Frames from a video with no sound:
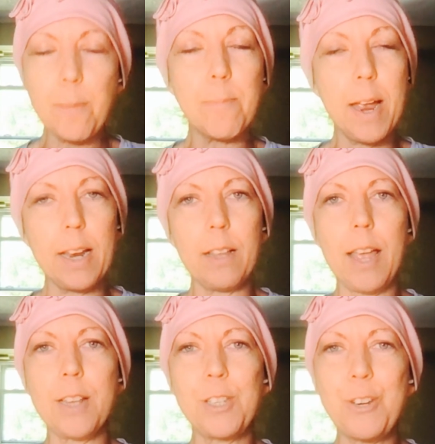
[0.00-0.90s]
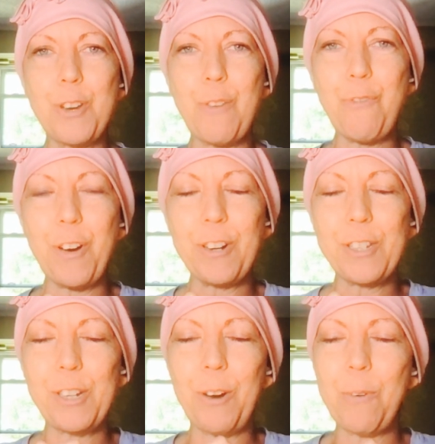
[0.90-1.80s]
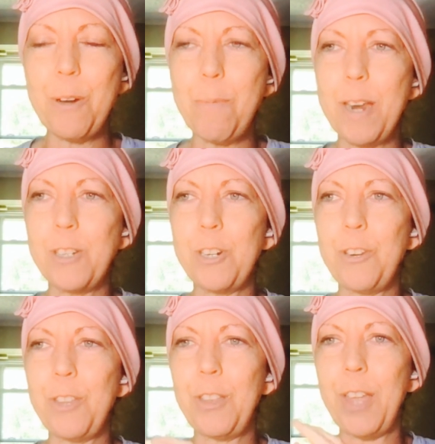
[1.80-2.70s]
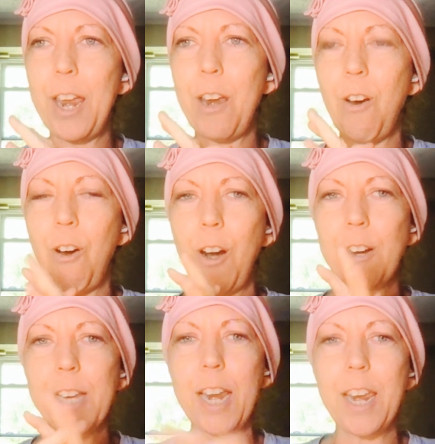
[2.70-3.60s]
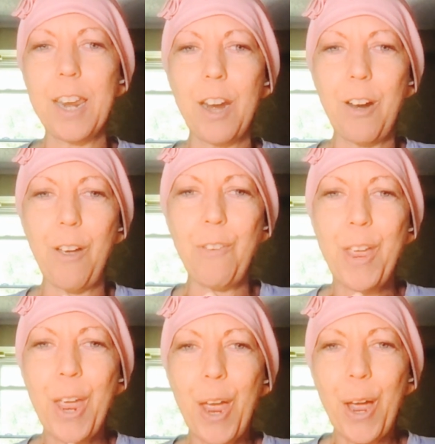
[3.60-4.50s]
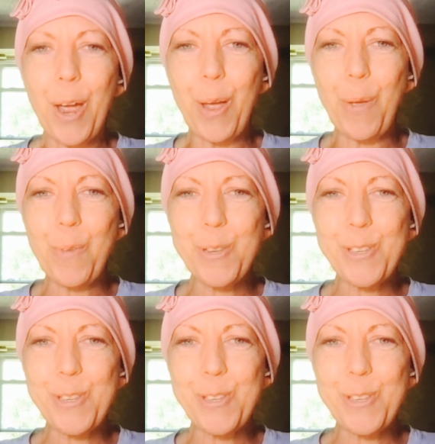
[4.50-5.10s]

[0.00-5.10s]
My clients do come first, so I want to make sure that they are taken care of.